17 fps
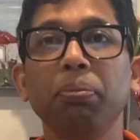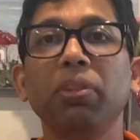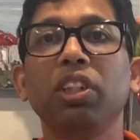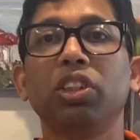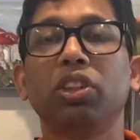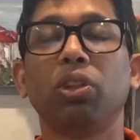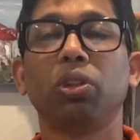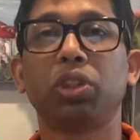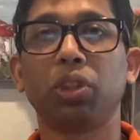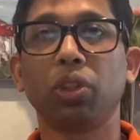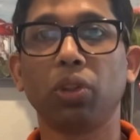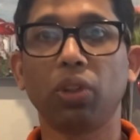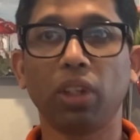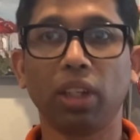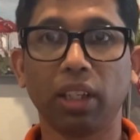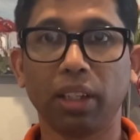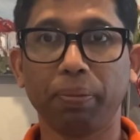team is
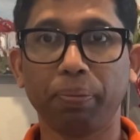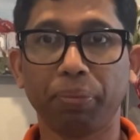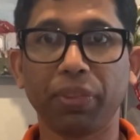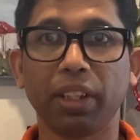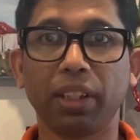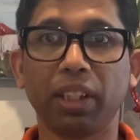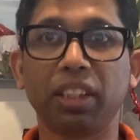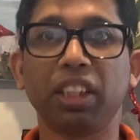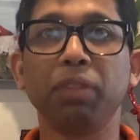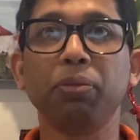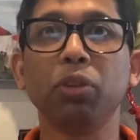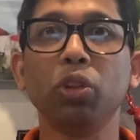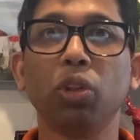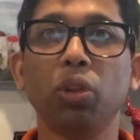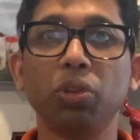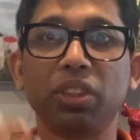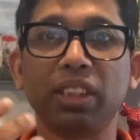also, the team
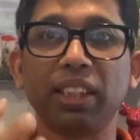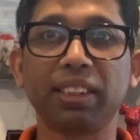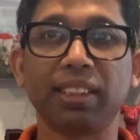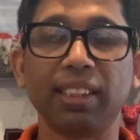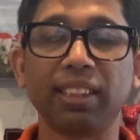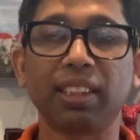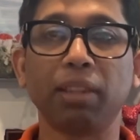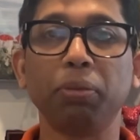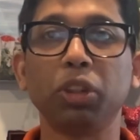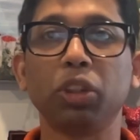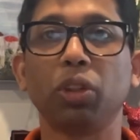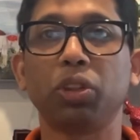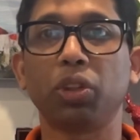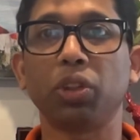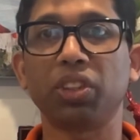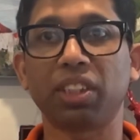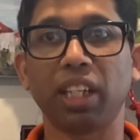who owns that system is
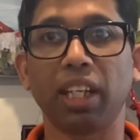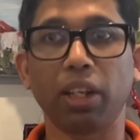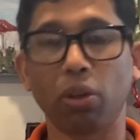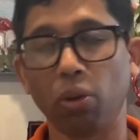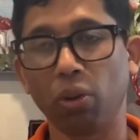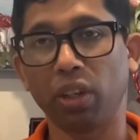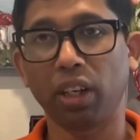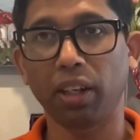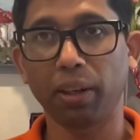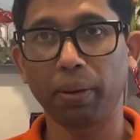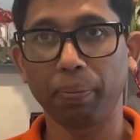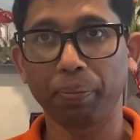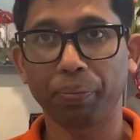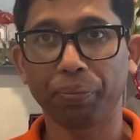also a stakeholder.